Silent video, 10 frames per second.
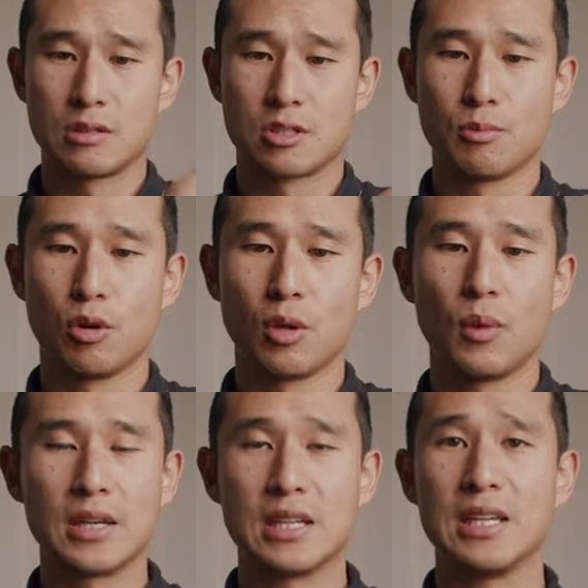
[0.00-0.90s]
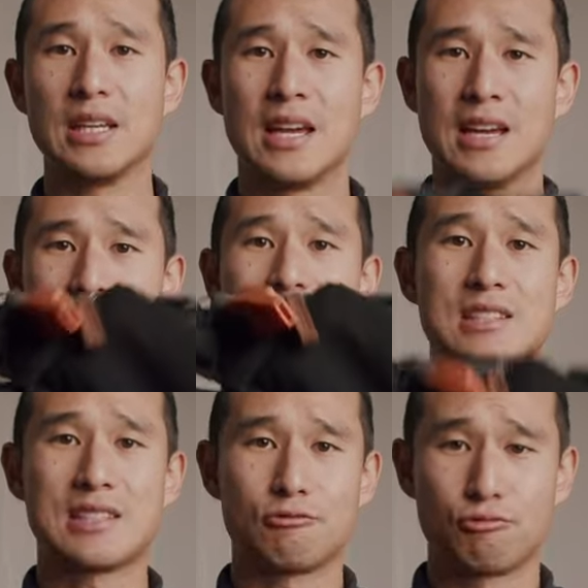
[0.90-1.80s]
smaller one here, and this
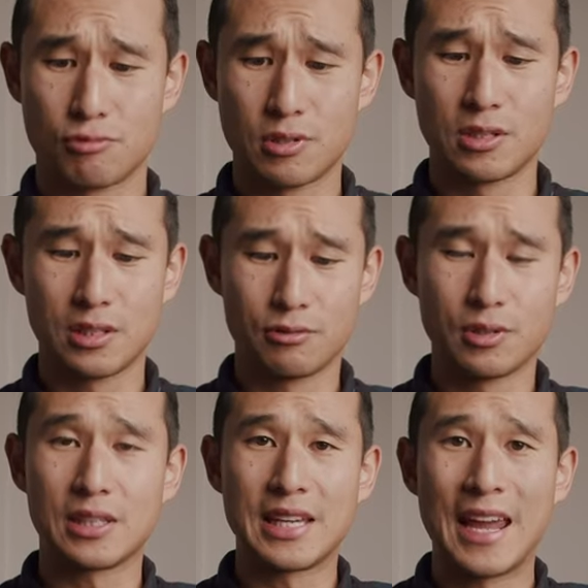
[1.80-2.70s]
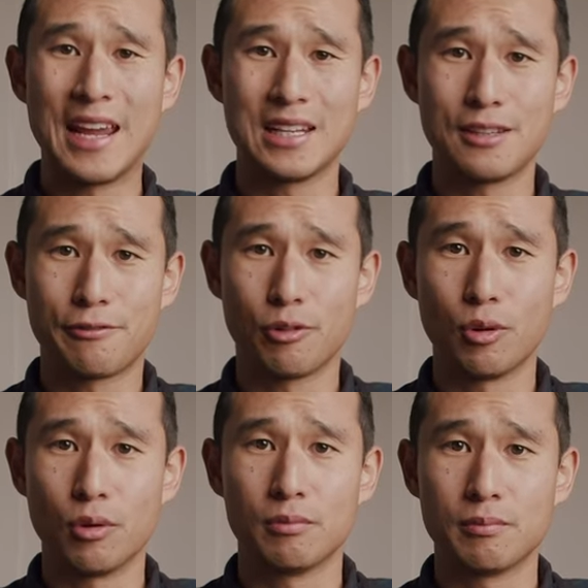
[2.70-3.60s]
is really, really handy
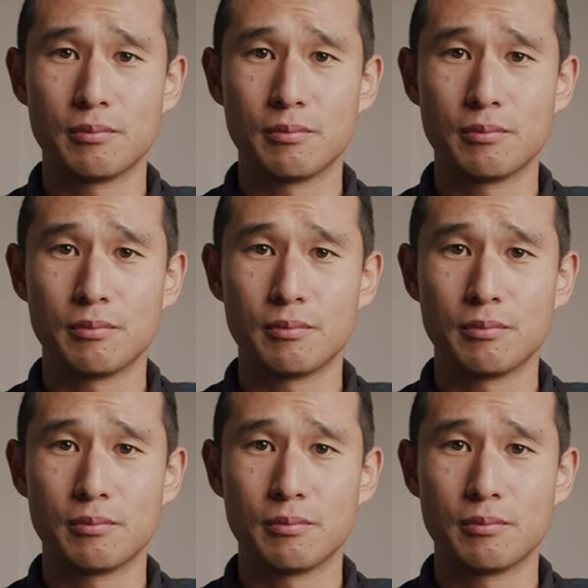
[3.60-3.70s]
for